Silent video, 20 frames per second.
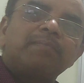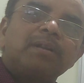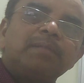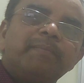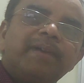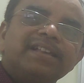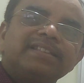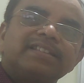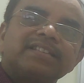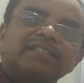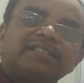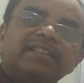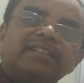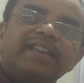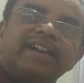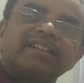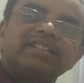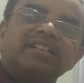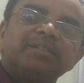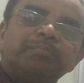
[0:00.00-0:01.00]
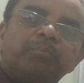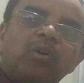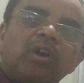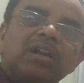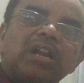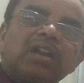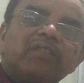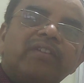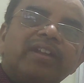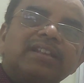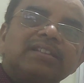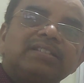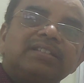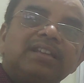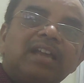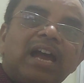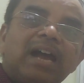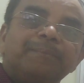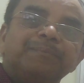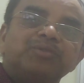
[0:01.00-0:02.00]
bases, the next important one is the
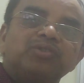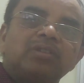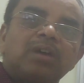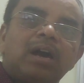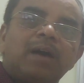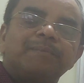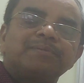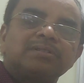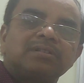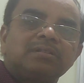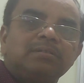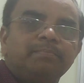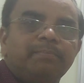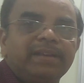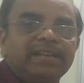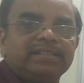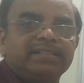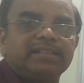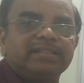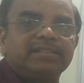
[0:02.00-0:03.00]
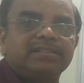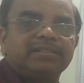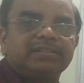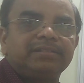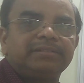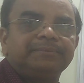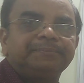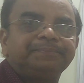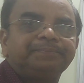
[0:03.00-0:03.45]
absorption basis.